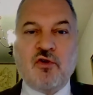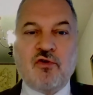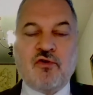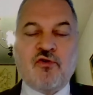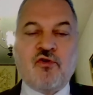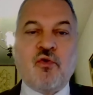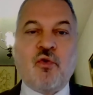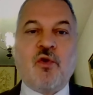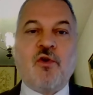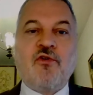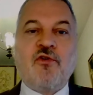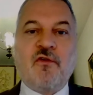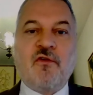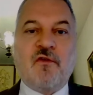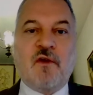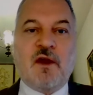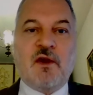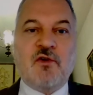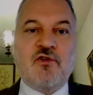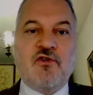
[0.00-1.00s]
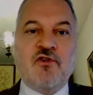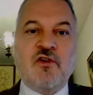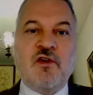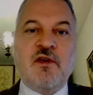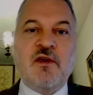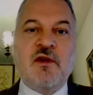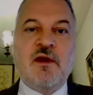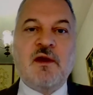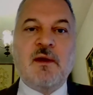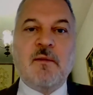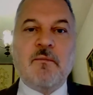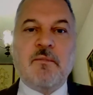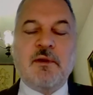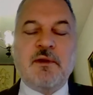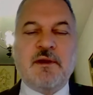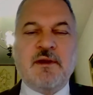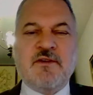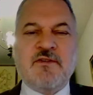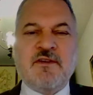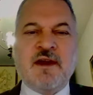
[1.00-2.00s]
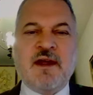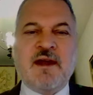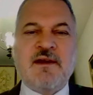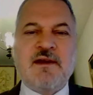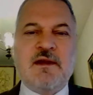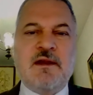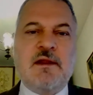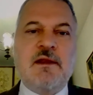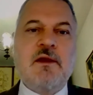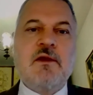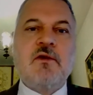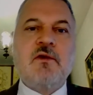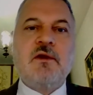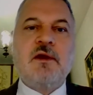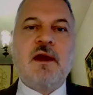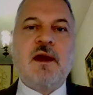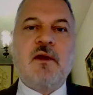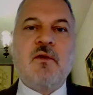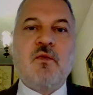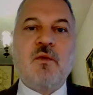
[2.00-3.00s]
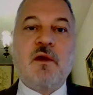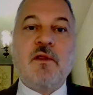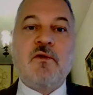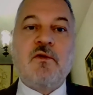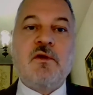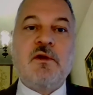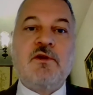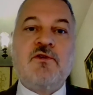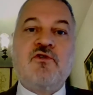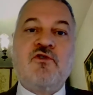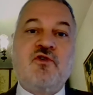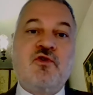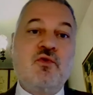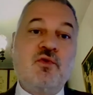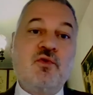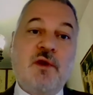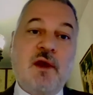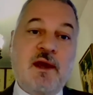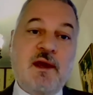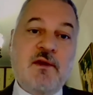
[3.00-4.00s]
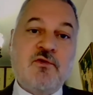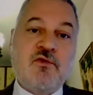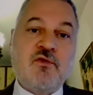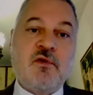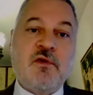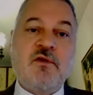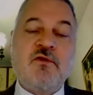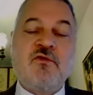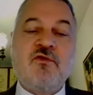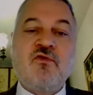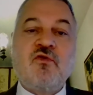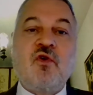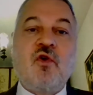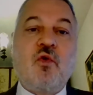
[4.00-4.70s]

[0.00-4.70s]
source of energy, but it's not clear yet whether it's too dangerous